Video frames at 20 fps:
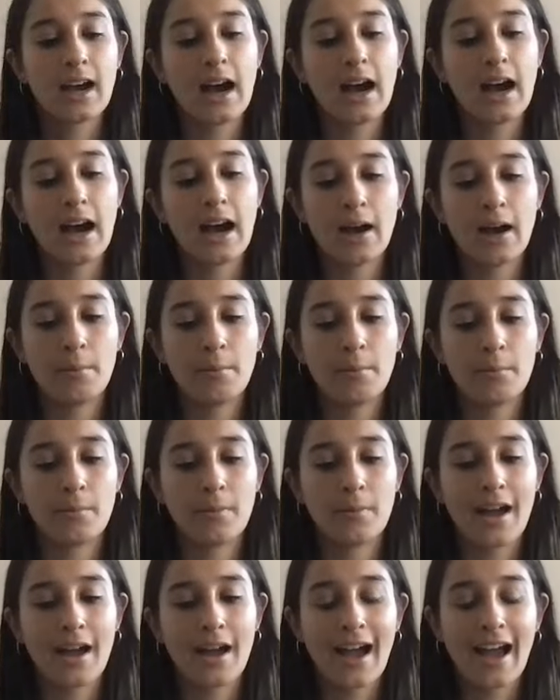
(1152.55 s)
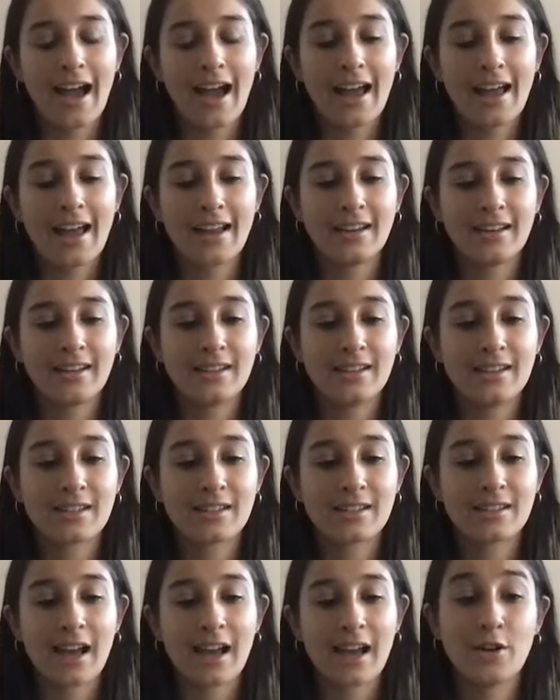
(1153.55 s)
And
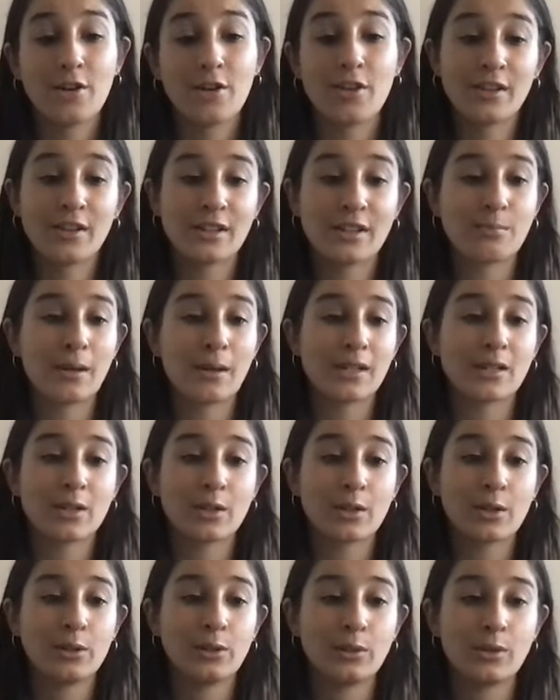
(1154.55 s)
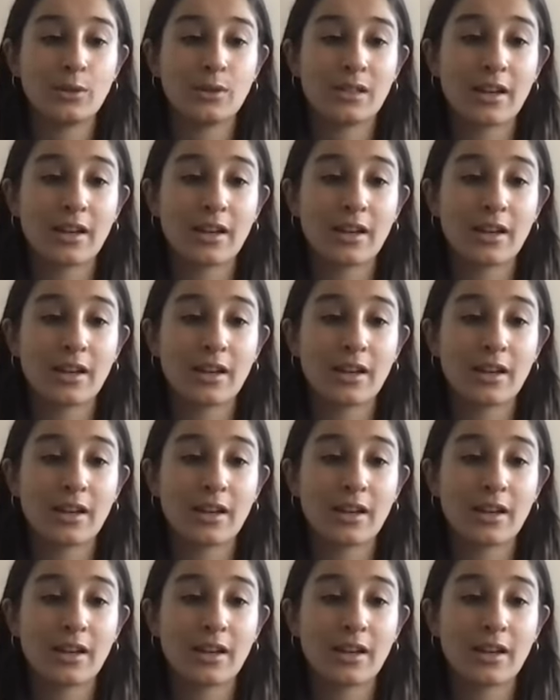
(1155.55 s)
I know that there's been schools,